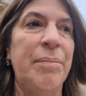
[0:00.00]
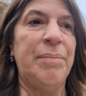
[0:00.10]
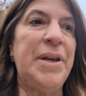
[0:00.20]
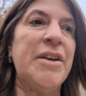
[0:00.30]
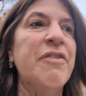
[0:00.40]

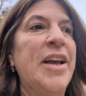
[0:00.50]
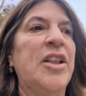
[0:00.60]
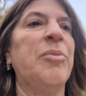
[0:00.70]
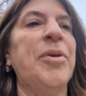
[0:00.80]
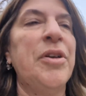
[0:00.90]
be
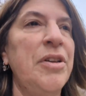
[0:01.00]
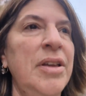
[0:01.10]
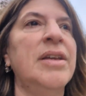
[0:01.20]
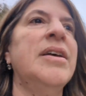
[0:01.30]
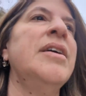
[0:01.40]
available
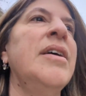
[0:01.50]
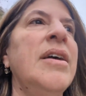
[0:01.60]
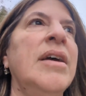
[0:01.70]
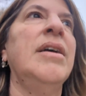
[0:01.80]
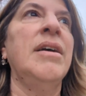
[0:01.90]

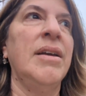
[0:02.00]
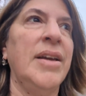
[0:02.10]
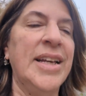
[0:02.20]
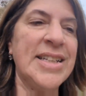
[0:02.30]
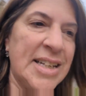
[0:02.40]

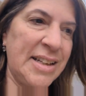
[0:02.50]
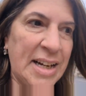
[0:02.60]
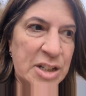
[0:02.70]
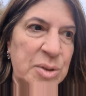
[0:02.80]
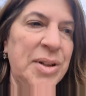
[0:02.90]

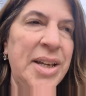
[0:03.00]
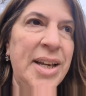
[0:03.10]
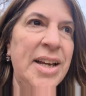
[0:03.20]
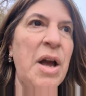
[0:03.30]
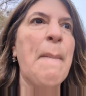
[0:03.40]
intellectually,